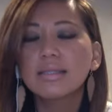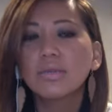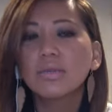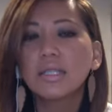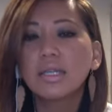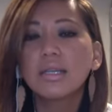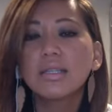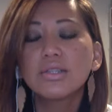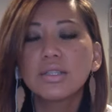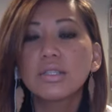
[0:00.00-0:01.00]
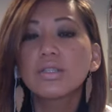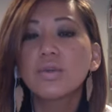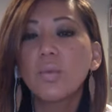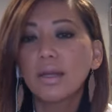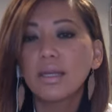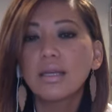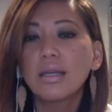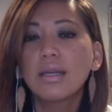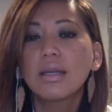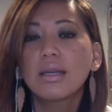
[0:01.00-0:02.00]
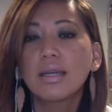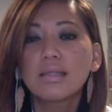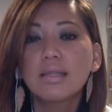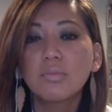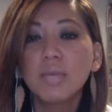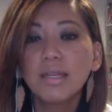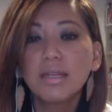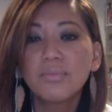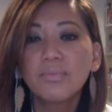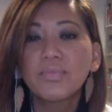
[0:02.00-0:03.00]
and only 120 gets admitted.